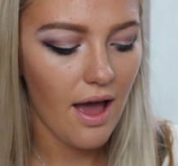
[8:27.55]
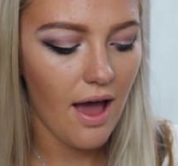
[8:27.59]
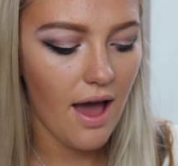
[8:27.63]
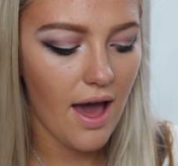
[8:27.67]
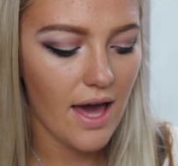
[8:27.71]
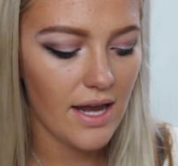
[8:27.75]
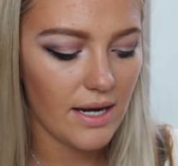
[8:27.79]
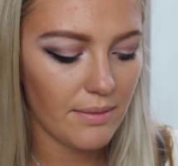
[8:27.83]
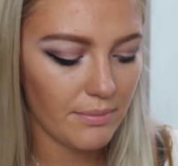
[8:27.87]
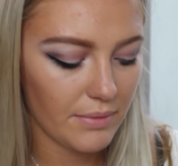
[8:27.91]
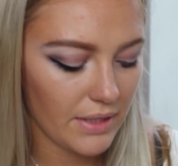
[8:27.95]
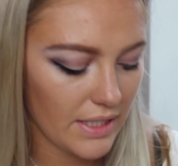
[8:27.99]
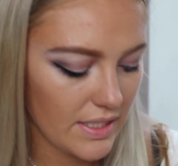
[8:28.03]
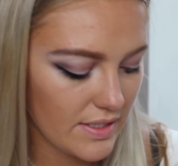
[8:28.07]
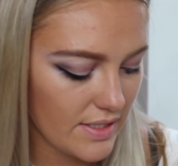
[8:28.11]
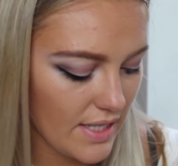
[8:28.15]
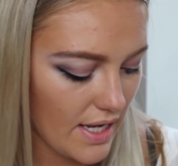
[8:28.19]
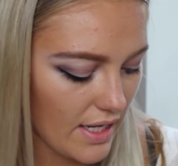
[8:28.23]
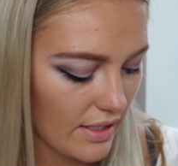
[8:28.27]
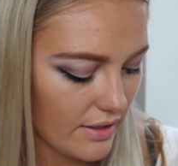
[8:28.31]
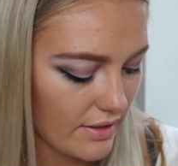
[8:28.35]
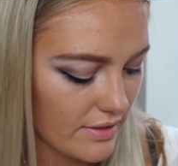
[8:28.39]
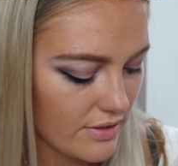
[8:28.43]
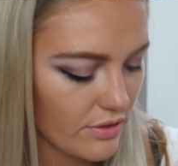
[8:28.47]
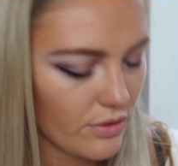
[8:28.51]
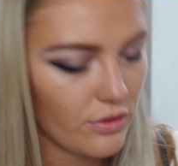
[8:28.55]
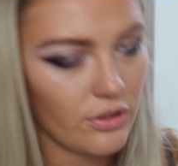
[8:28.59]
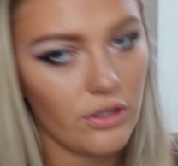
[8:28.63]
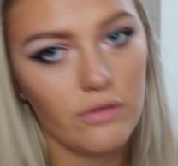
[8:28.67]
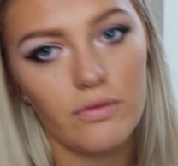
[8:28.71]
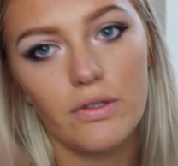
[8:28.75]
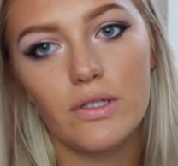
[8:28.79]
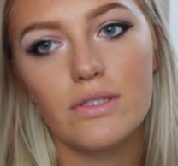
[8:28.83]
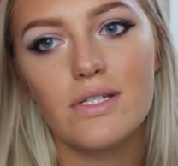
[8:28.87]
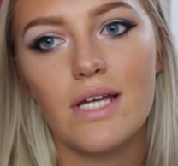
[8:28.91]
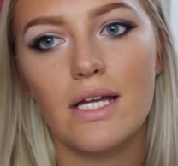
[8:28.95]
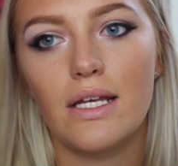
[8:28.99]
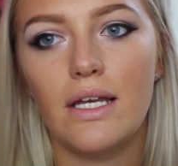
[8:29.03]
And I'm gonna take this on a
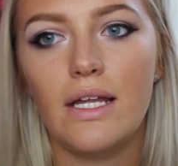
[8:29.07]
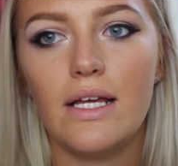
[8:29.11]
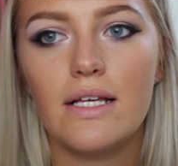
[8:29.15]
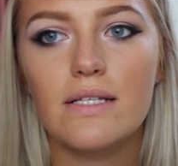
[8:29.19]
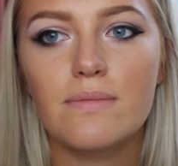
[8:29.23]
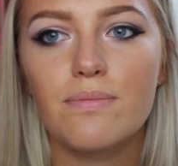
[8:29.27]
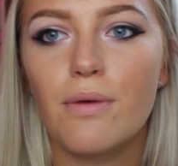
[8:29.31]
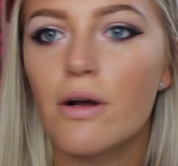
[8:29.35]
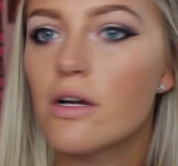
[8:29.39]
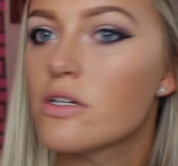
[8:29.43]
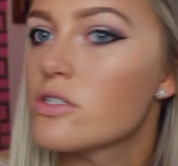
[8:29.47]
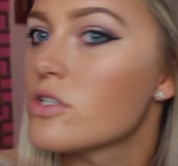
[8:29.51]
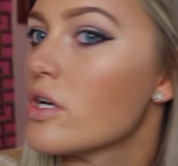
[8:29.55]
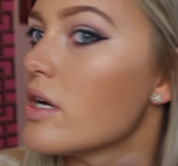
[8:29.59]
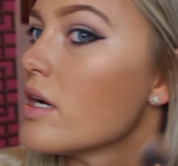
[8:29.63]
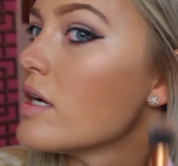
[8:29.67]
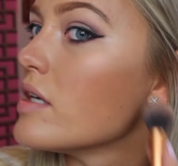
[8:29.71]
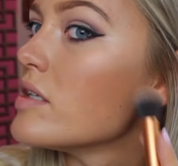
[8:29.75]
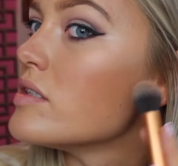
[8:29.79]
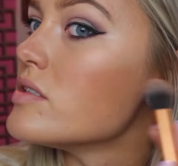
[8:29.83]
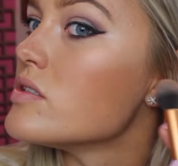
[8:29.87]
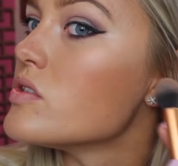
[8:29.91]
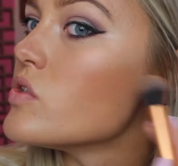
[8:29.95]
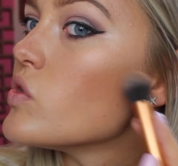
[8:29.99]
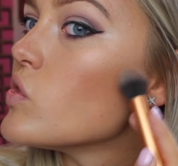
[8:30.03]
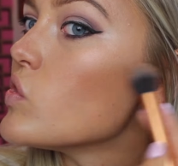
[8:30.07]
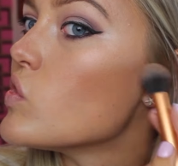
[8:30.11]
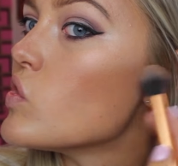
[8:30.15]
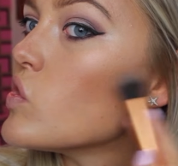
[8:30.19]
Real Techniques brush and